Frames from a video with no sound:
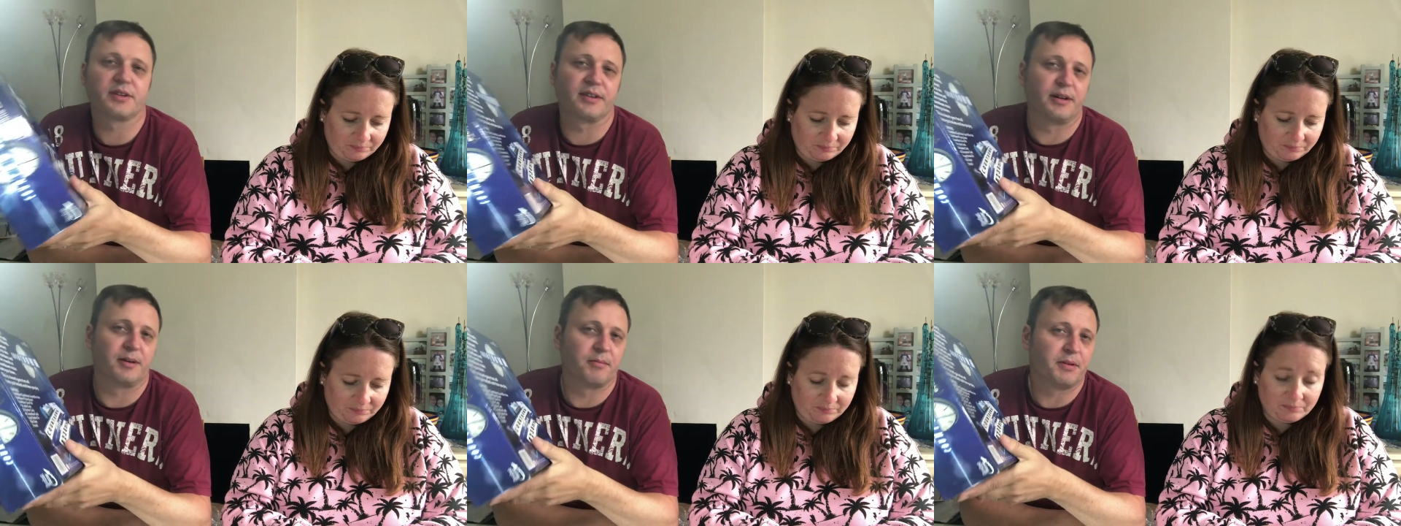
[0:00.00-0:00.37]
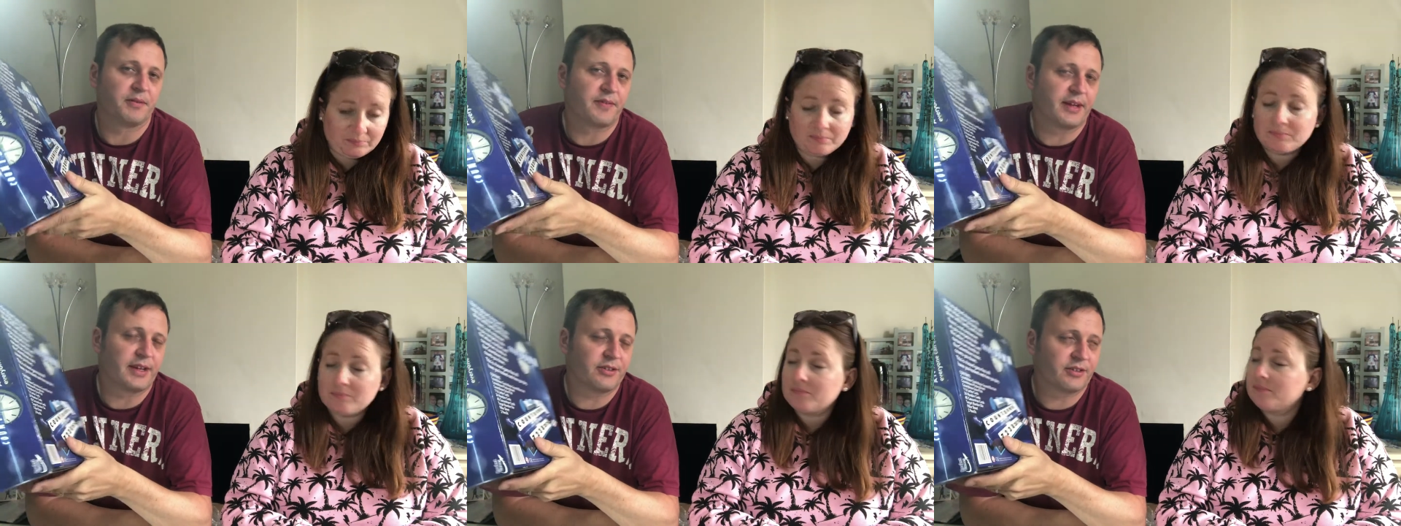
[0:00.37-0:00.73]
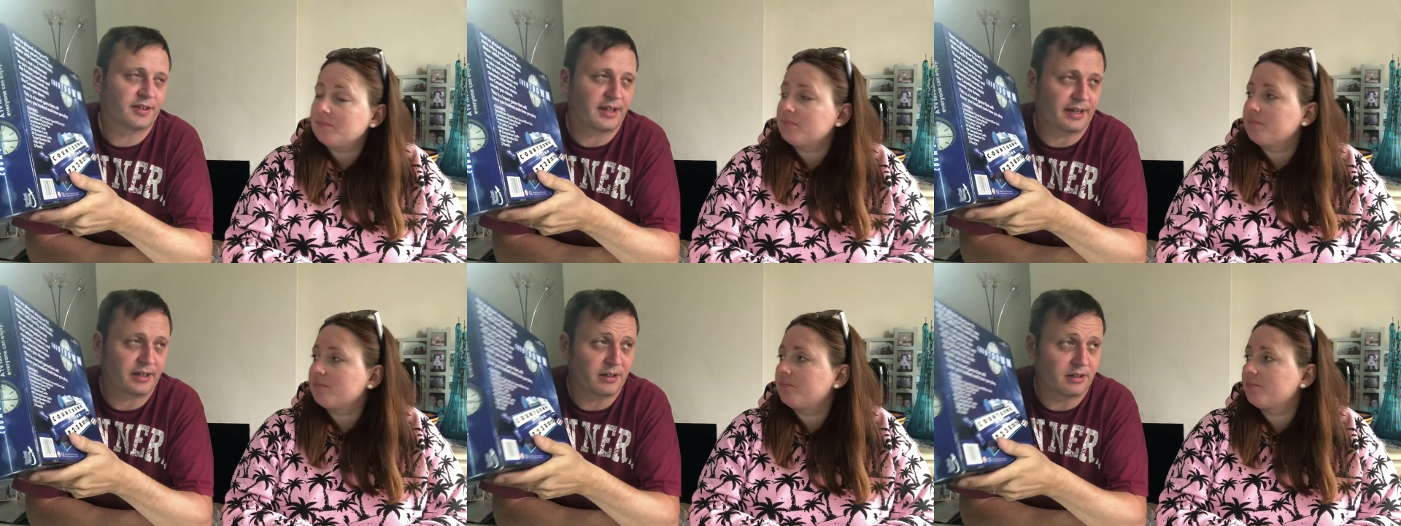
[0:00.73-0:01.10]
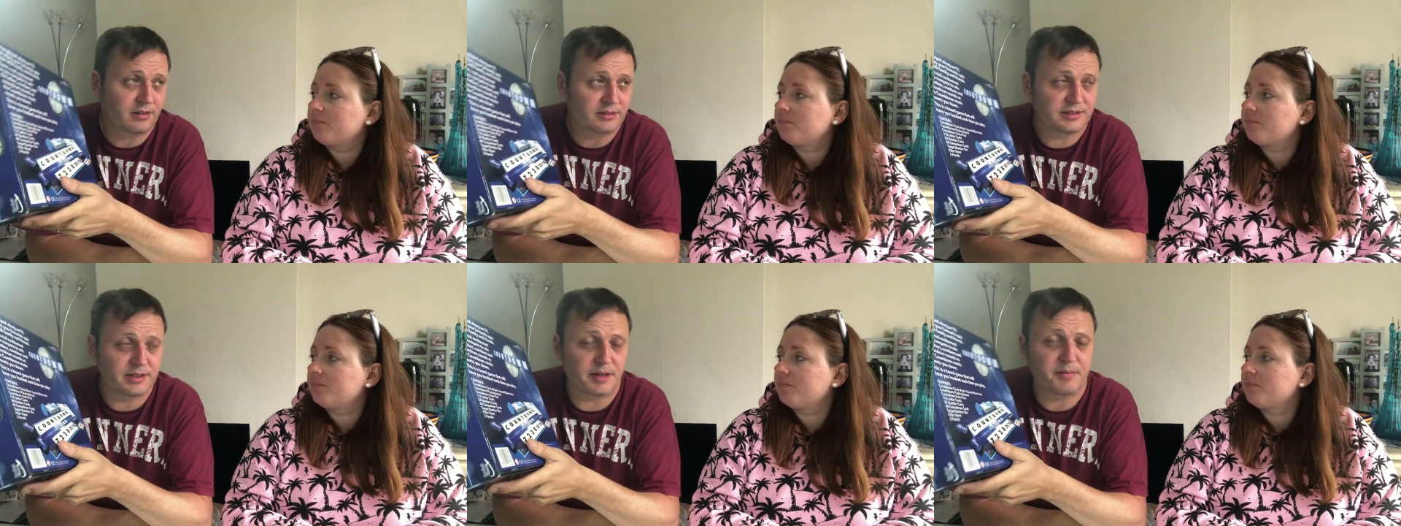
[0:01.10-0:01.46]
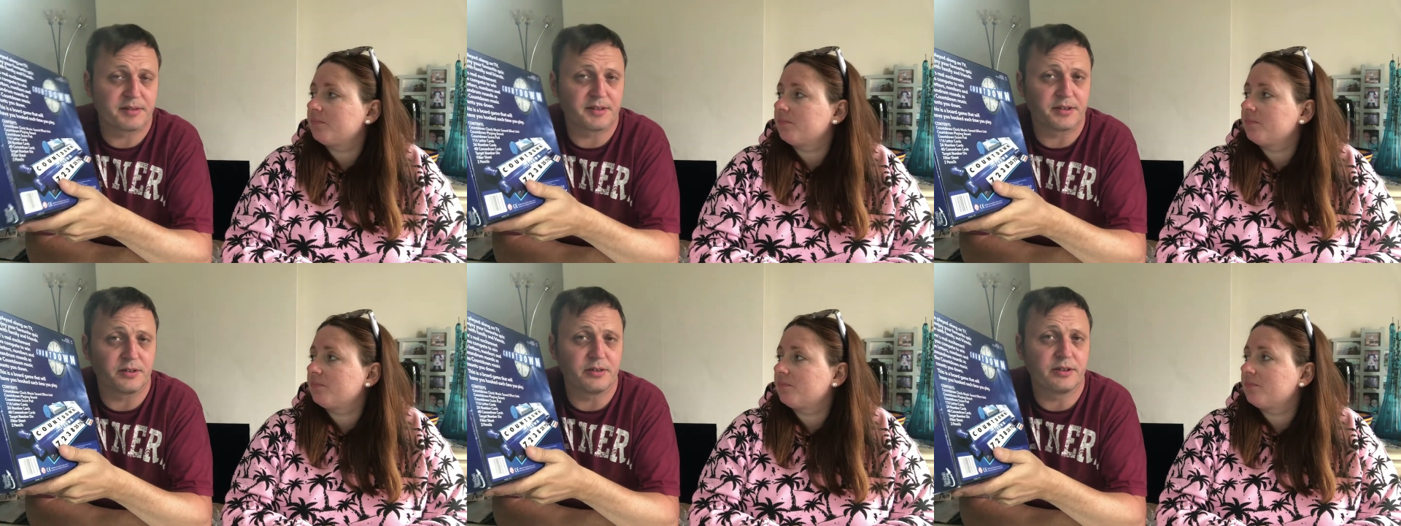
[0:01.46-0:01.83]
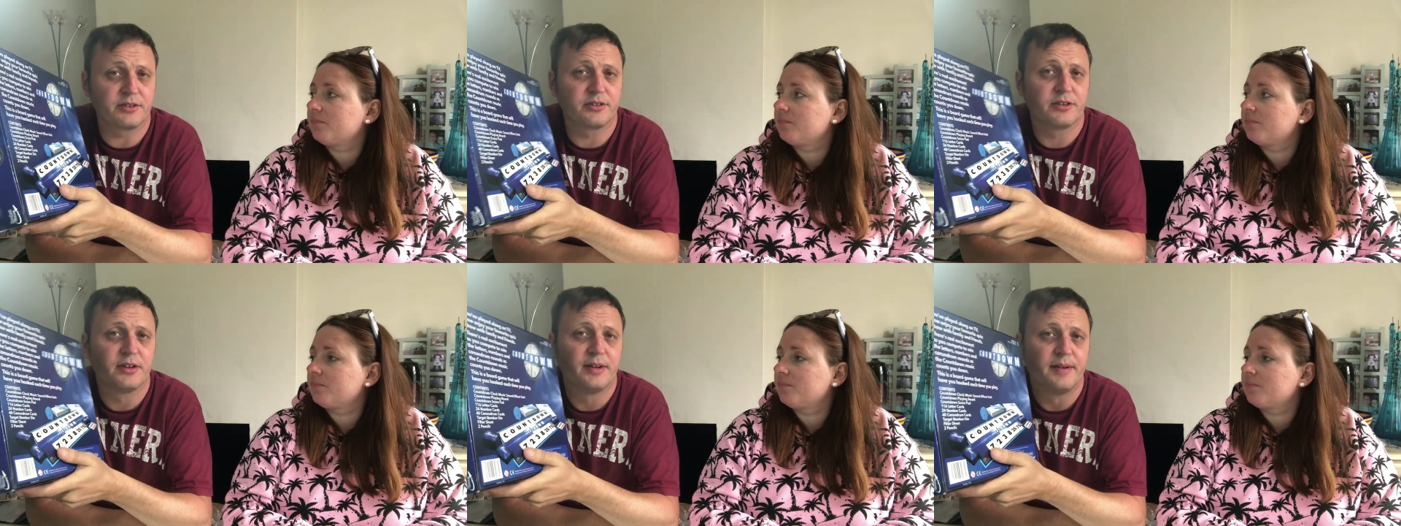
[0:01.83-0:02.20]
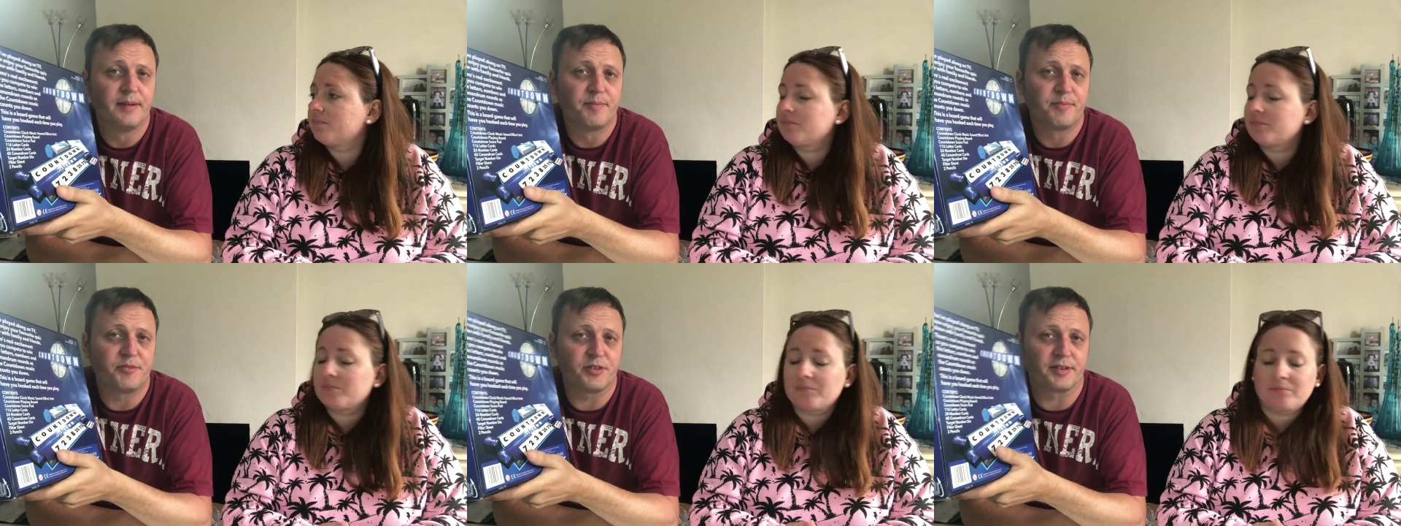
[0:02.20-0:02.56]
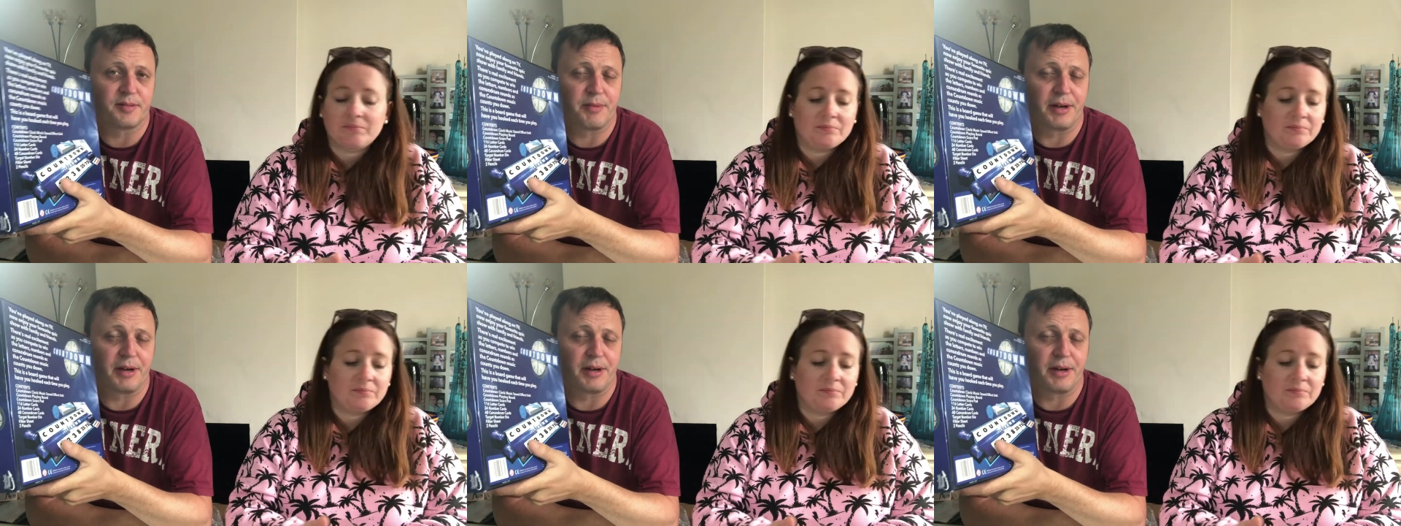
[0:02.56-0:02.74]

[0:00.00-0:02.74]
Speaker 1: example, if they just had a long-term storage just